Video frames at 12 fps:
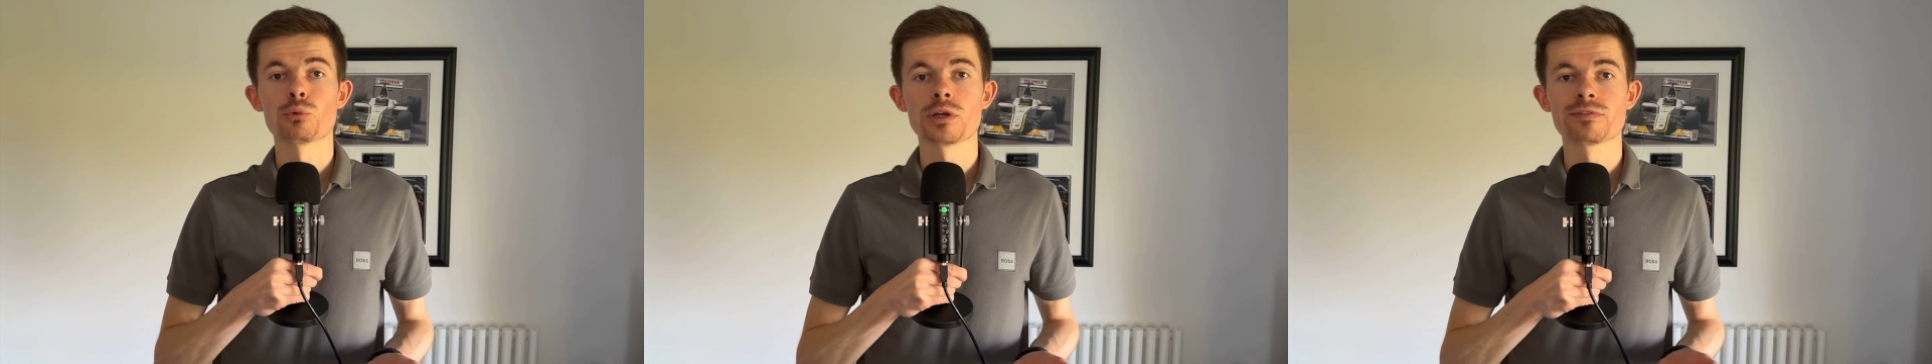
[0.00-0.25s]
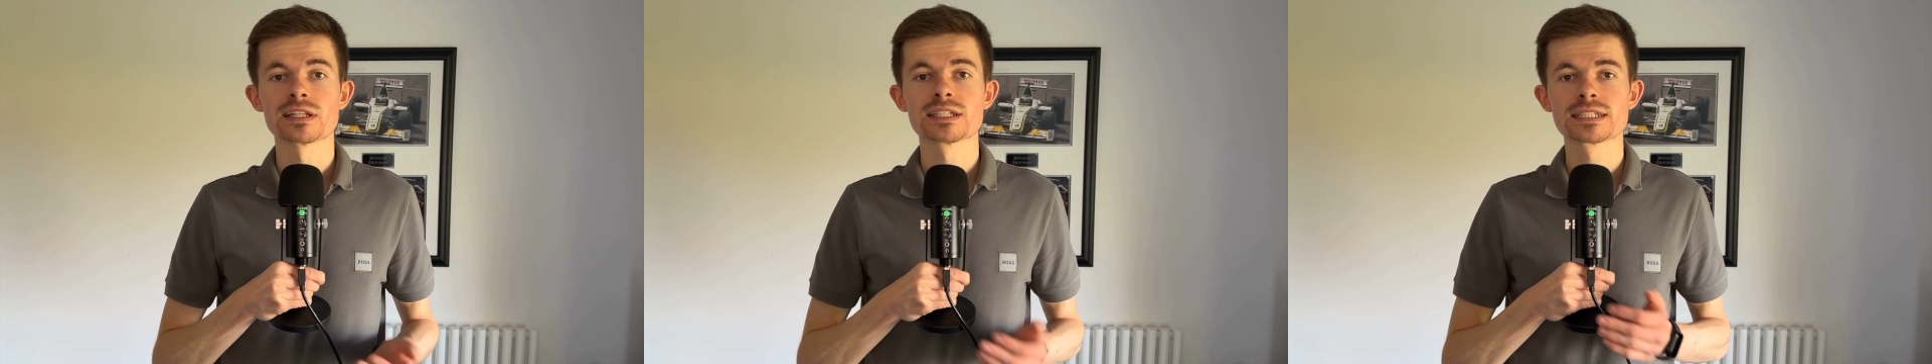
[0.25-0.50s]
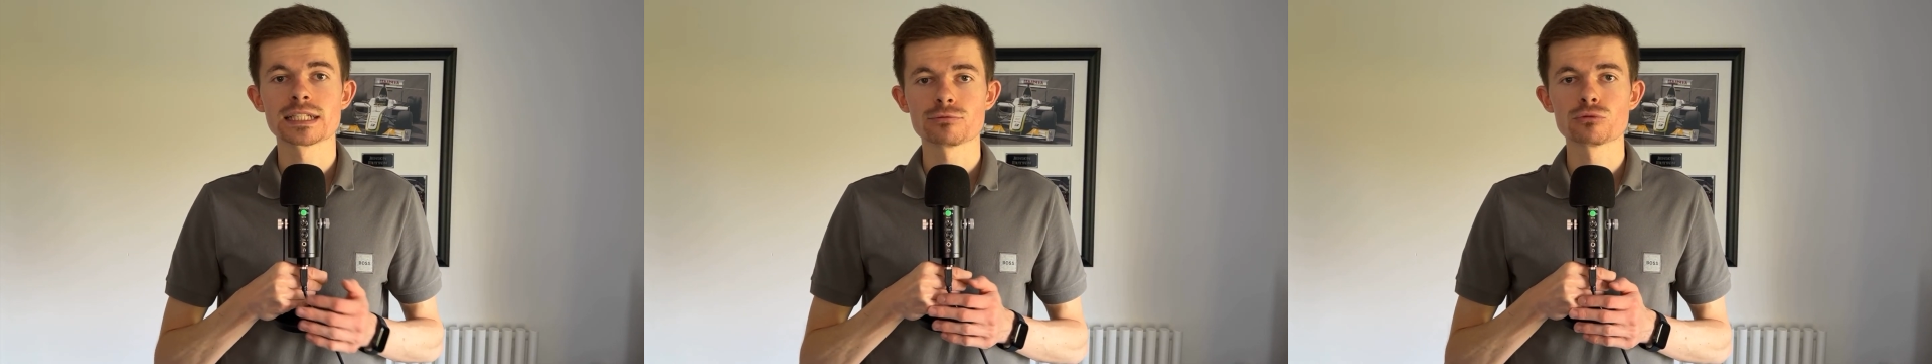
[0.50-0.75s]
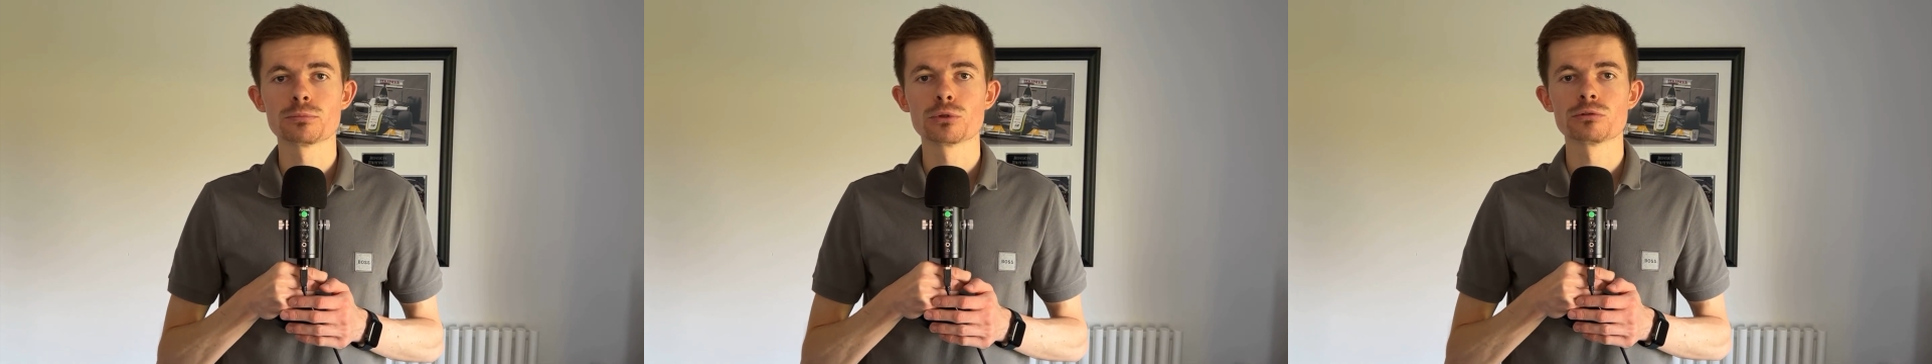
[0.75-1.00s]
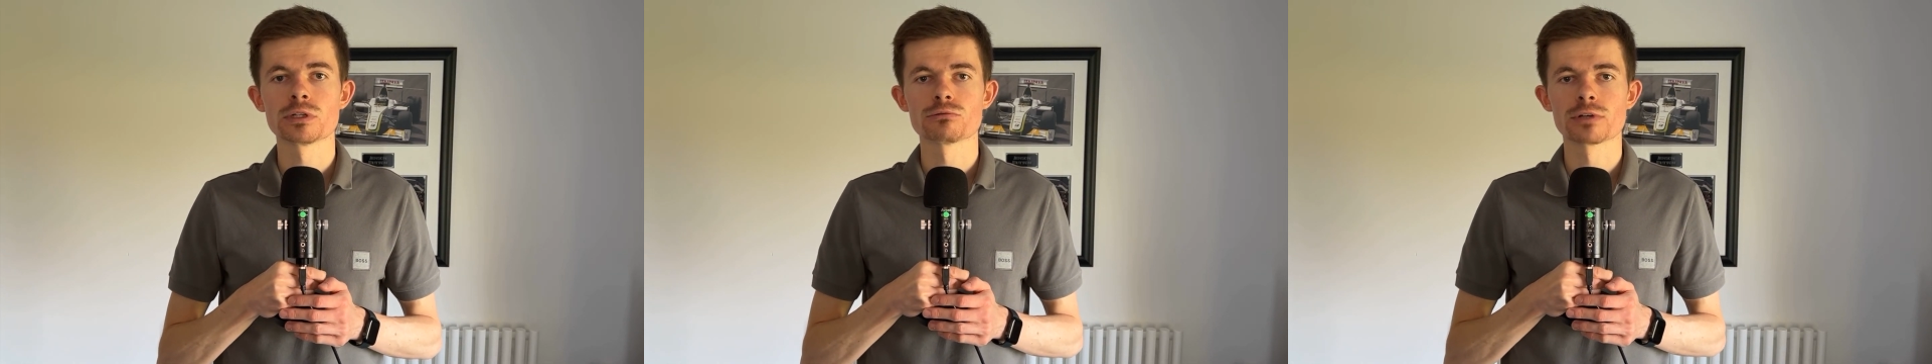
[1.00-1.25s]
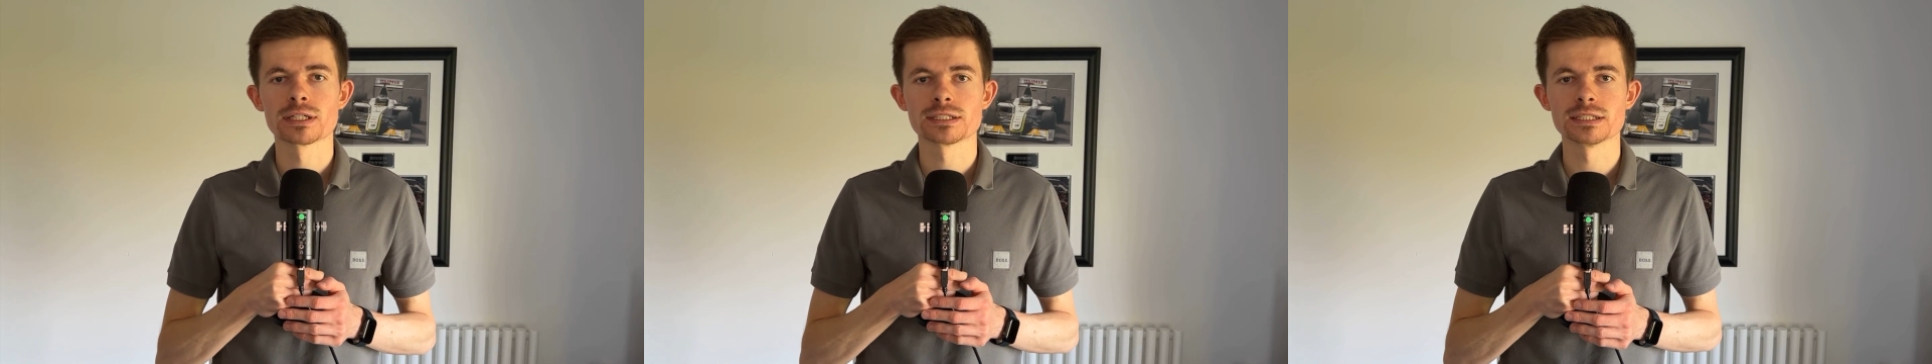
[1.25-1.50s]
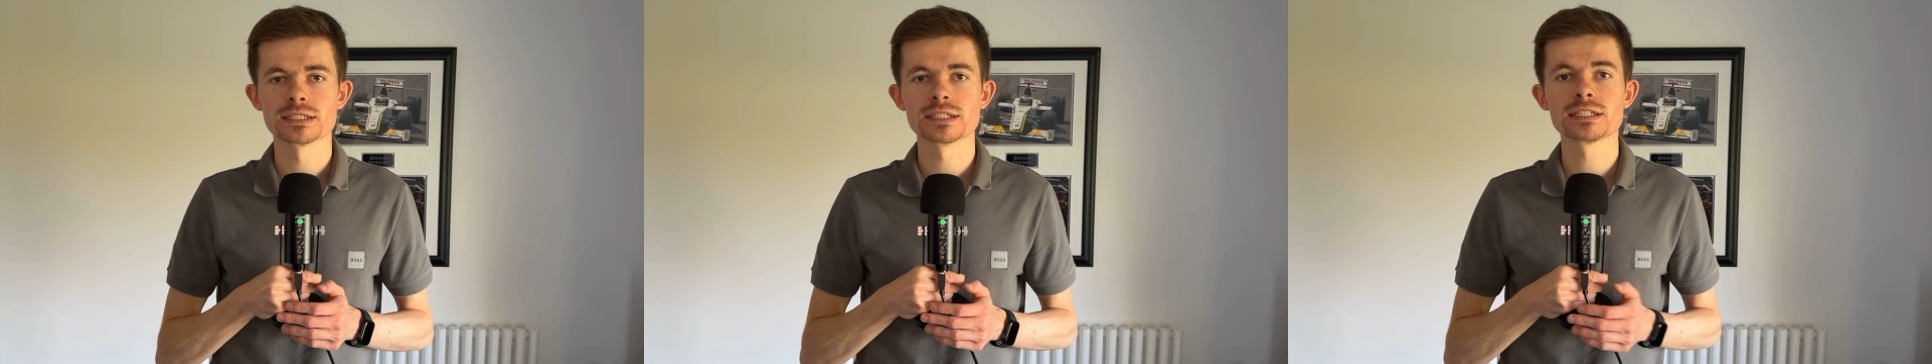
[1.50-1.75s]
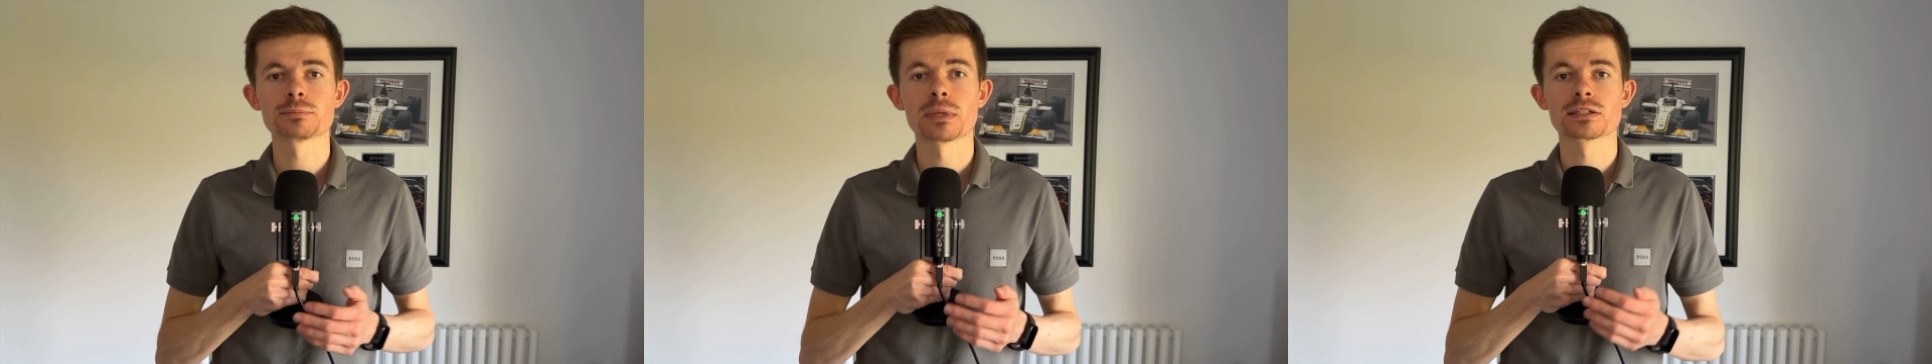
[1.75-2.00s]
We have had several boring races
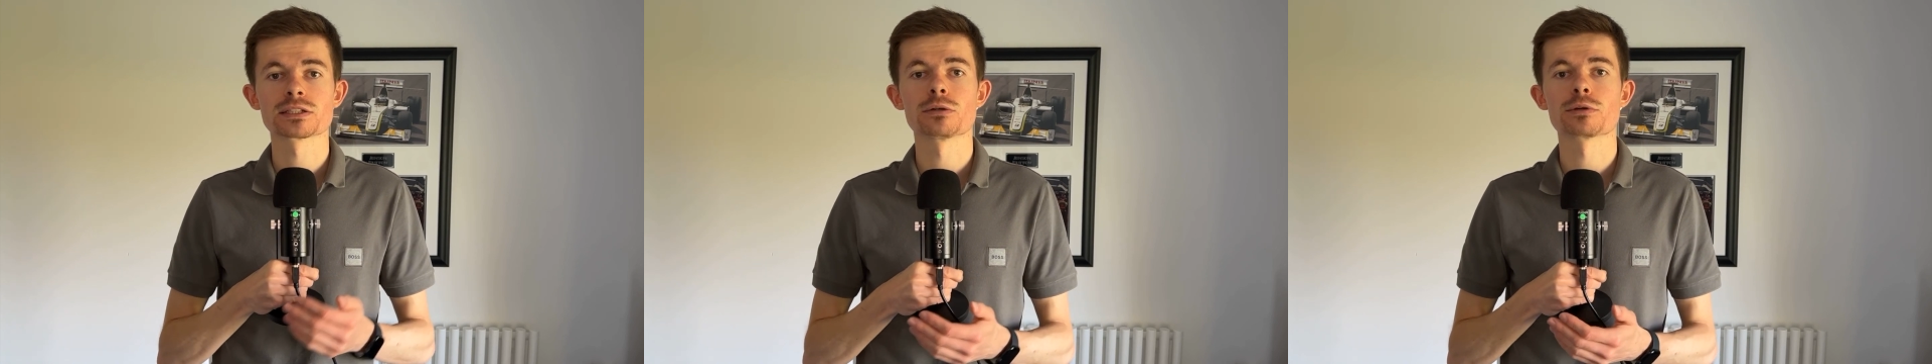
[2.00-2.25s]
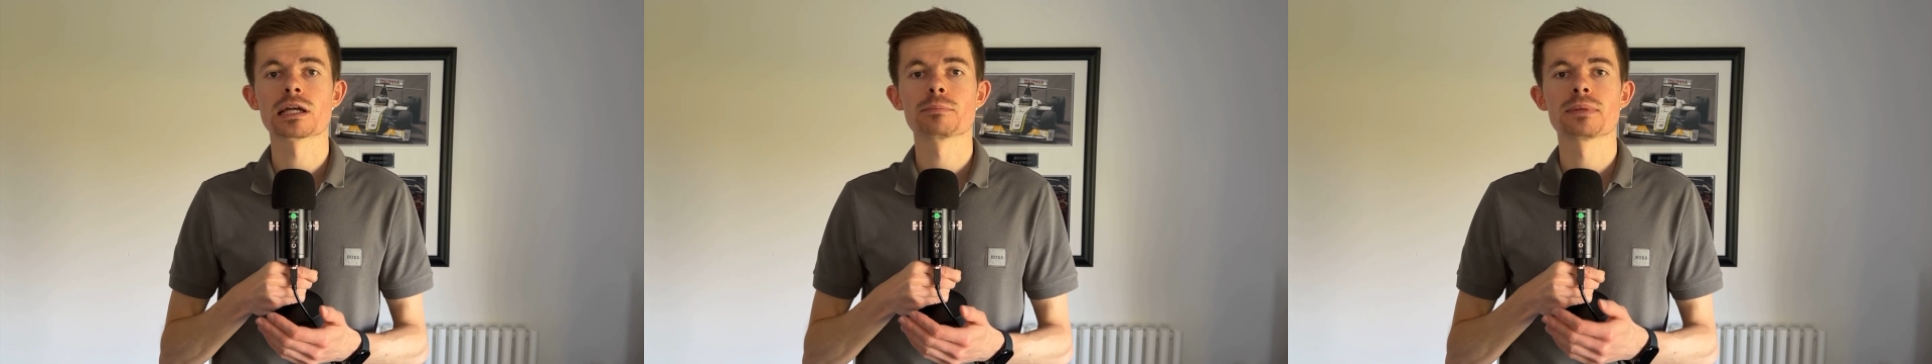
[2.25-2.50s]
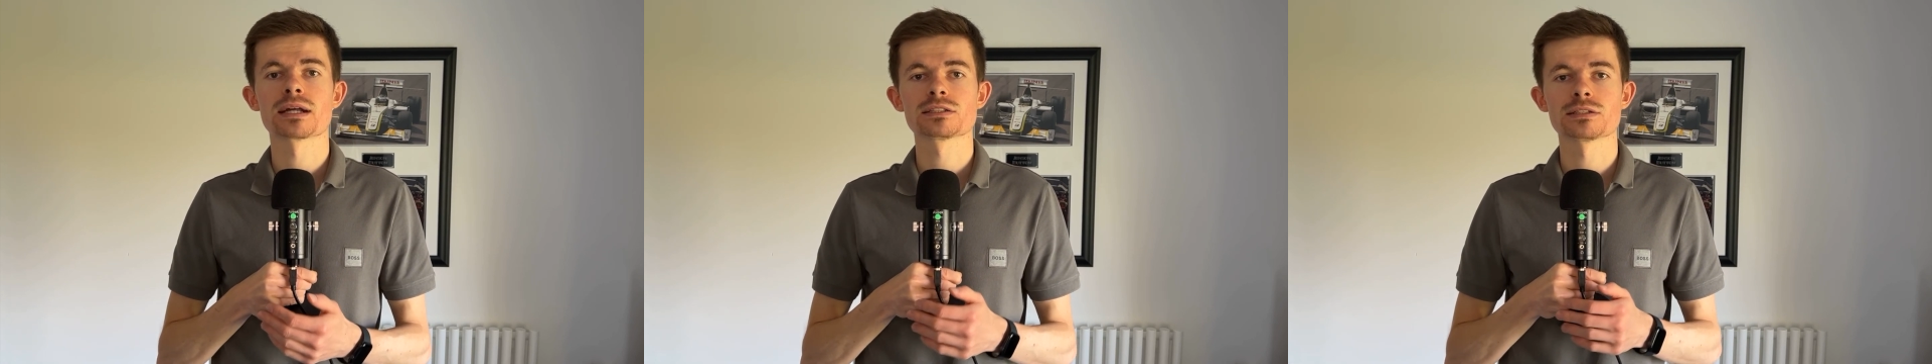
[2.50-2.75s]
since Mexico came back